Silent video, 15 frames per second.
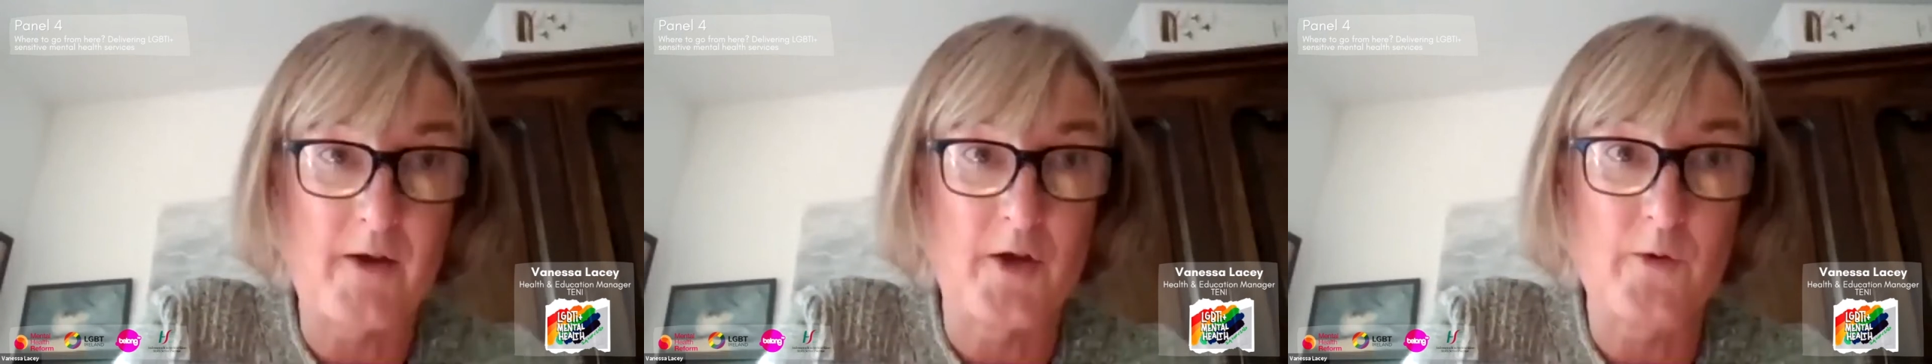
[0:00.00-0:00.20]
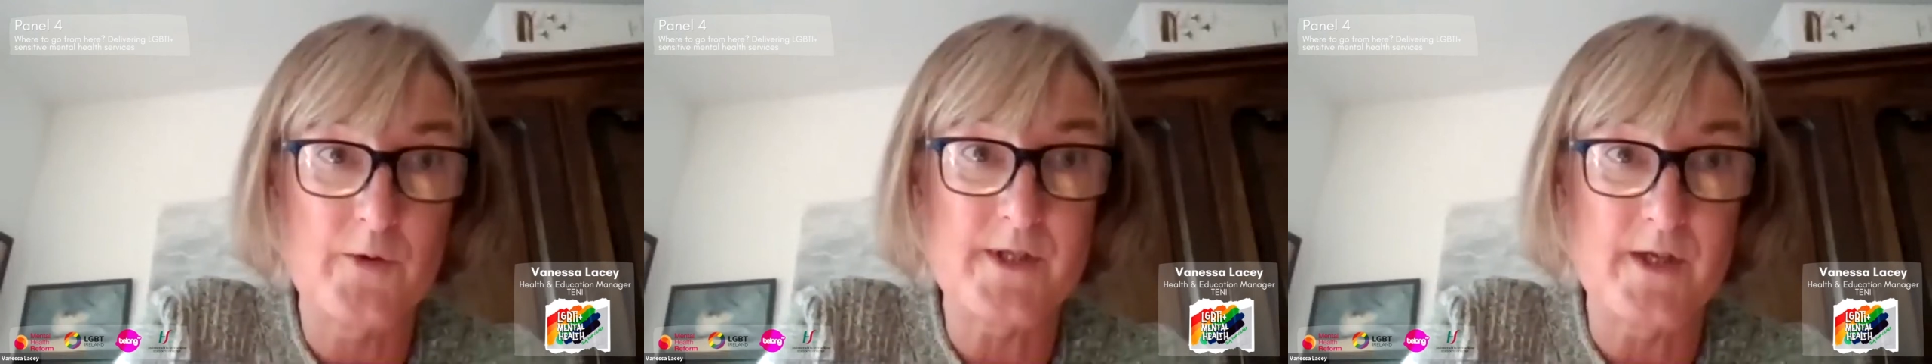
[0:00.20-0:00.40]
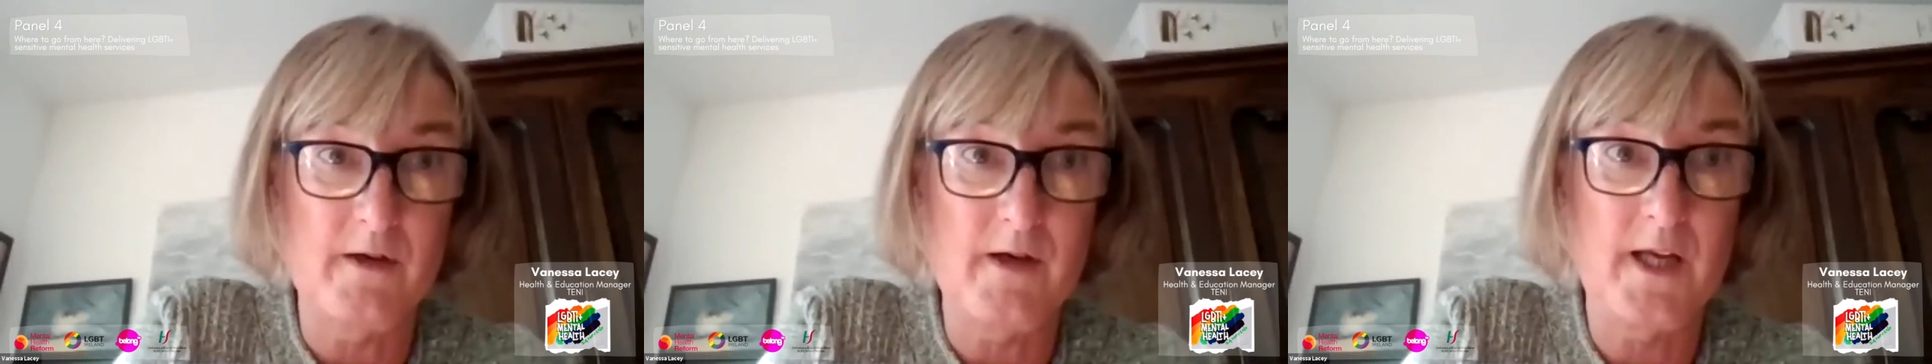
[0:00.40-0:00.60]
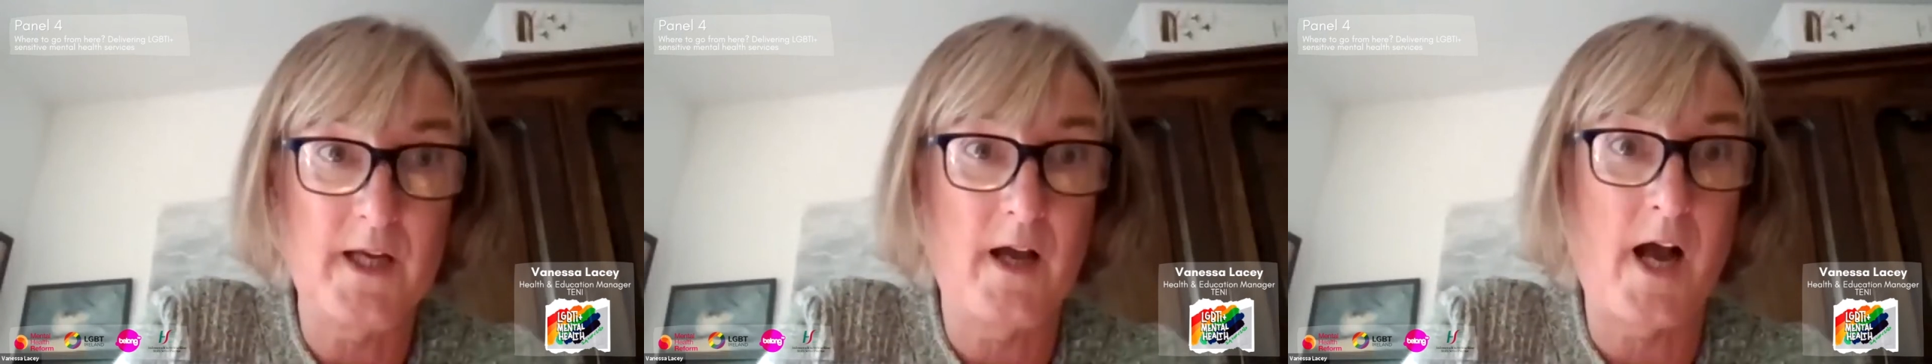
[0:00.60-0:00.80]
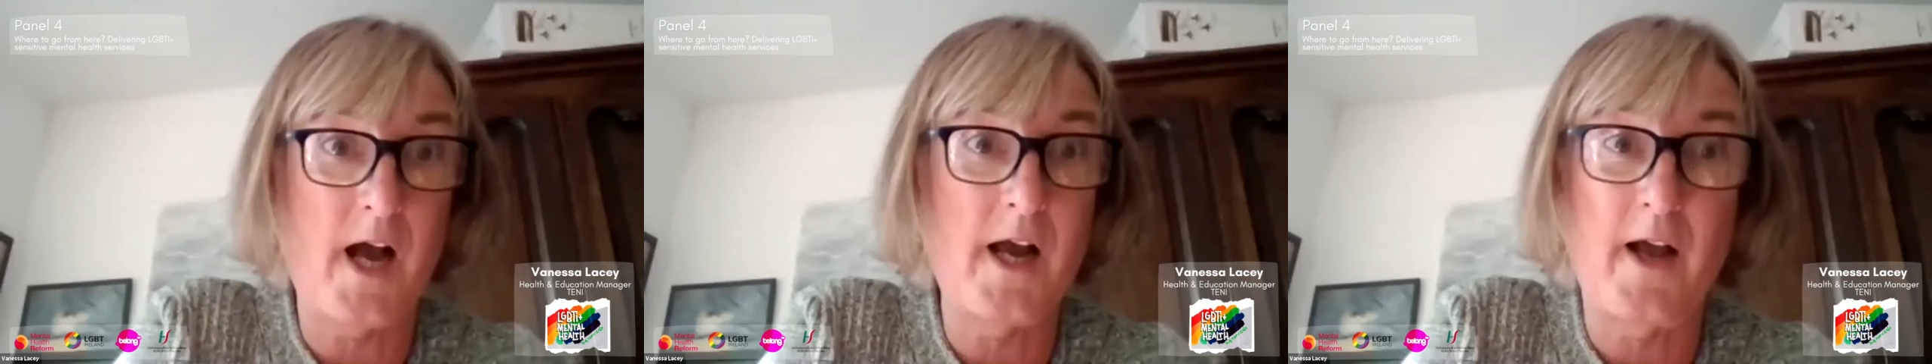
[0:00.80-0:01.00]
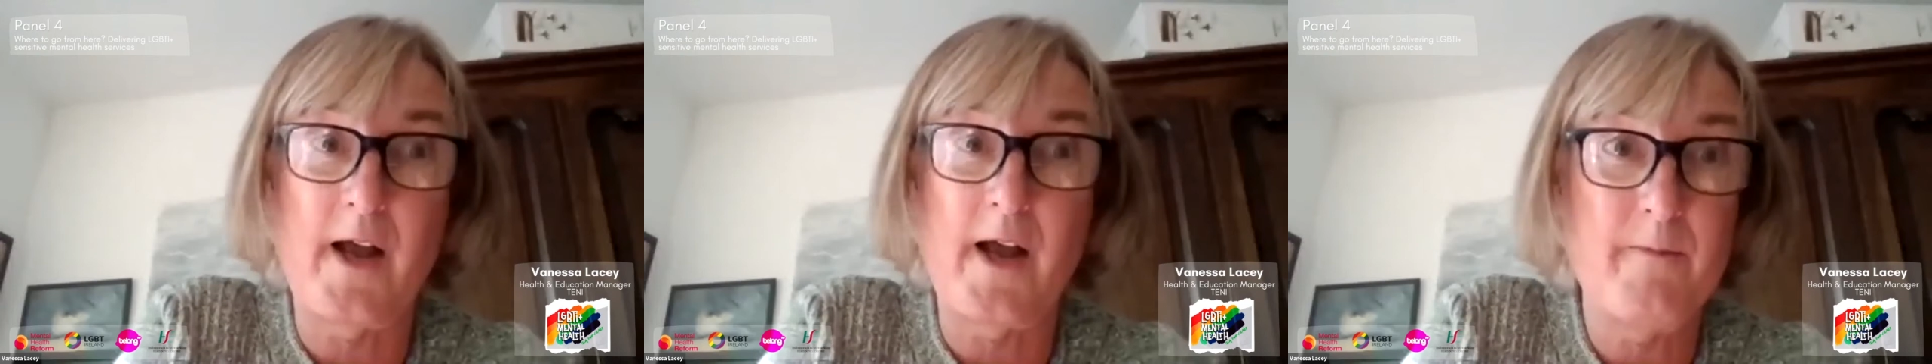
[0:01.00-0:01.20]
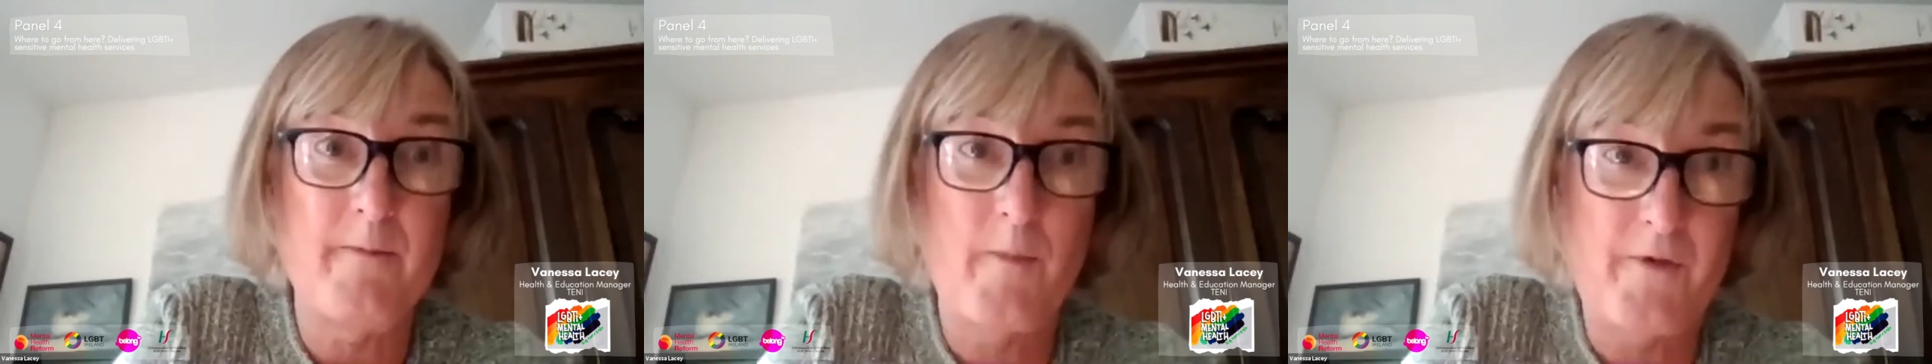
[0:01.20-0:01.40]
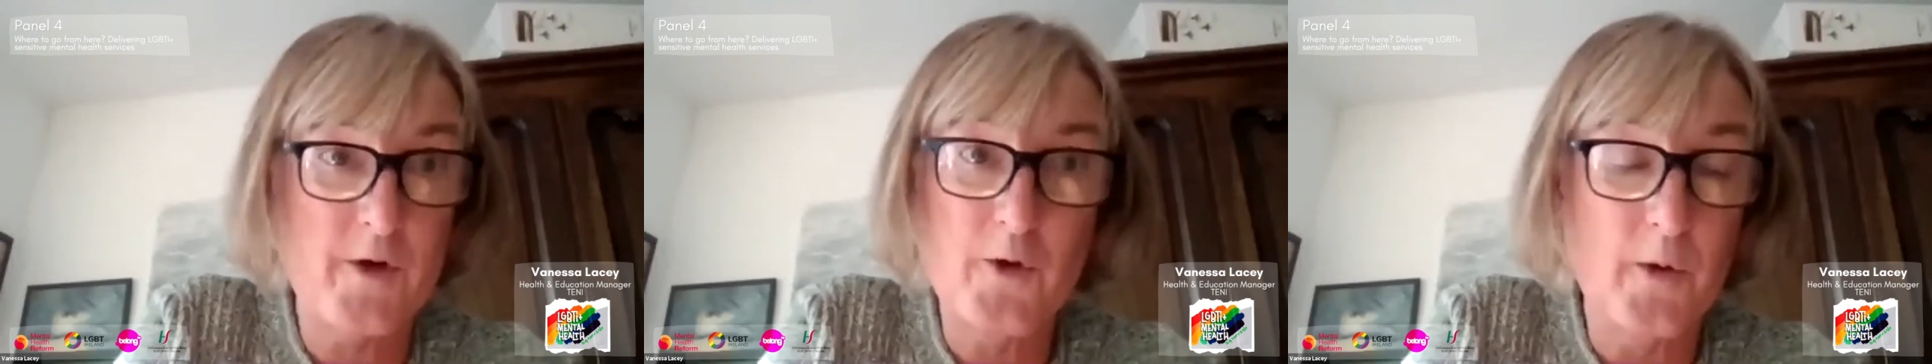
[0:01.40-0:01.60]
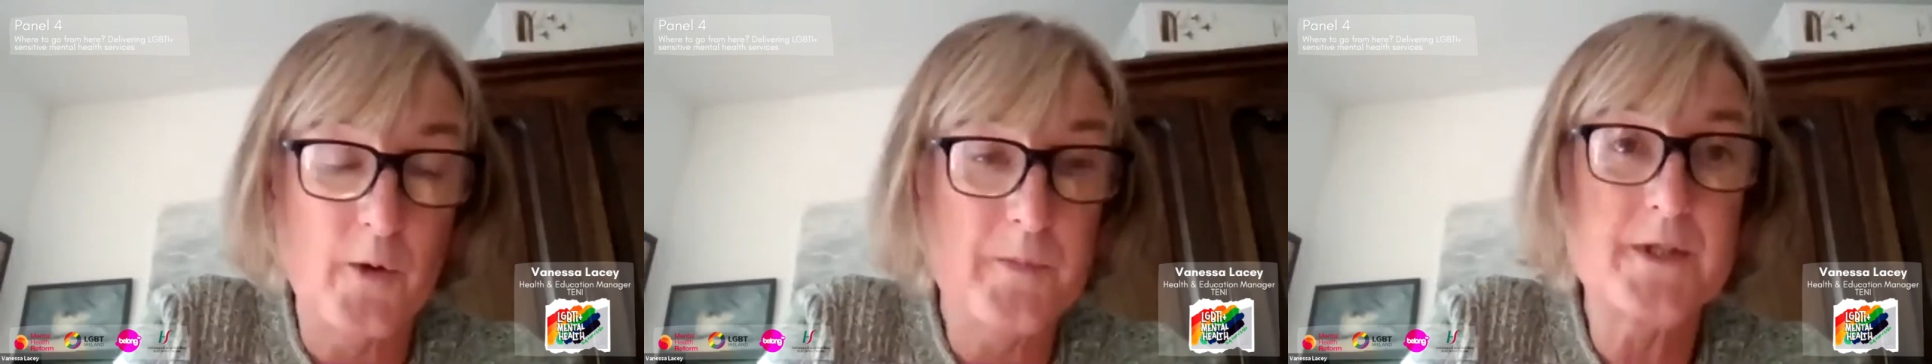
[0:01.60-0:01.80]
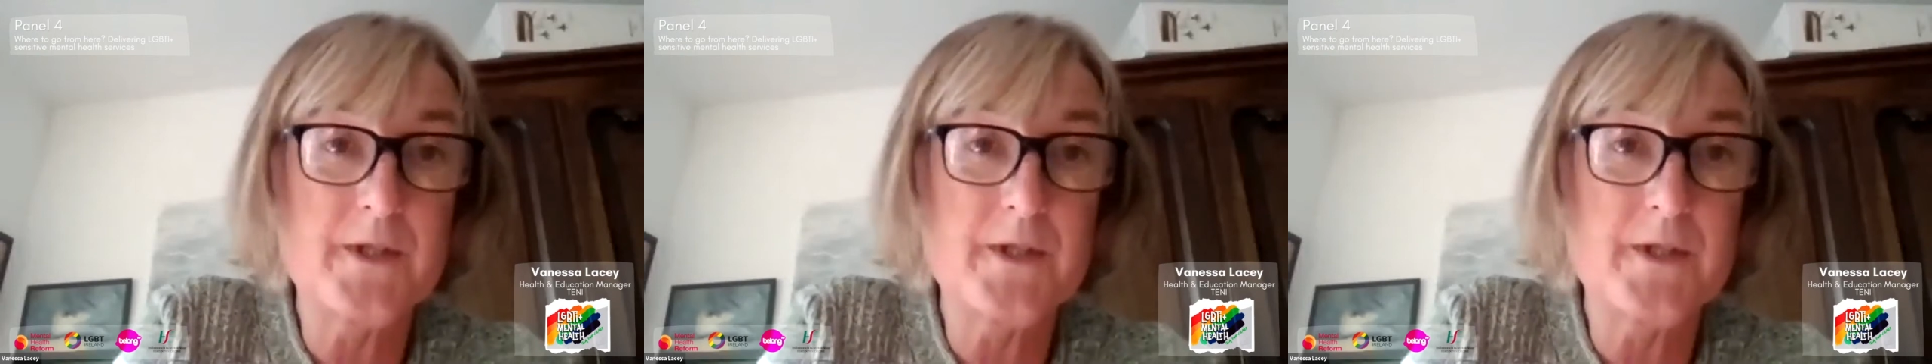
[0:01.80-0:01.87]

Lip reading: Certainly I'm very open